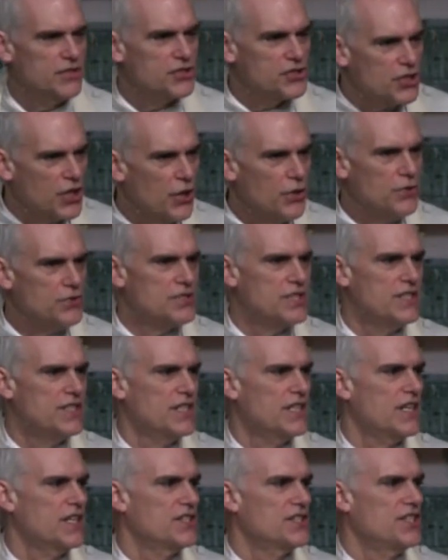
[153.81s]
chosen
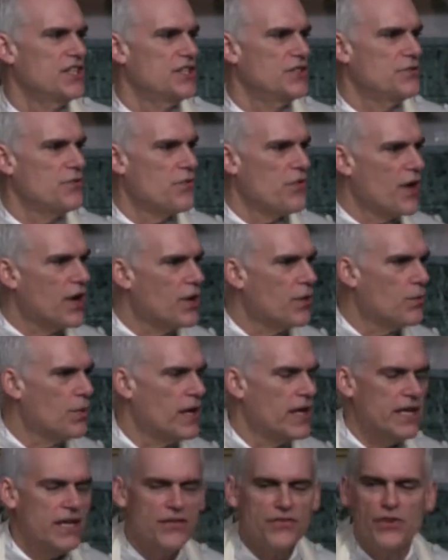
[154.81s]
to continue their
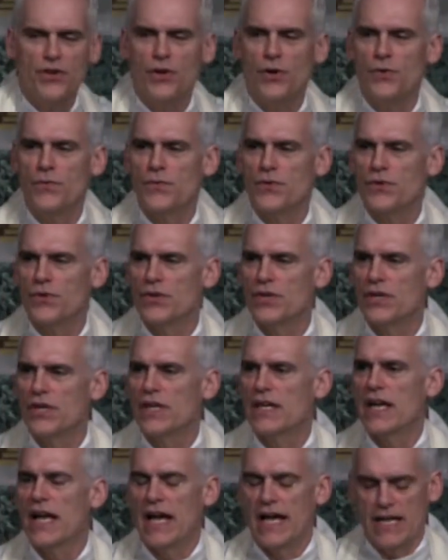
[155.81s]
ways over
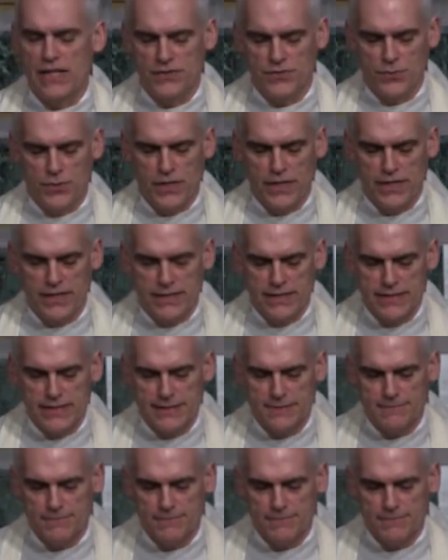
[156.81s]
God's ways.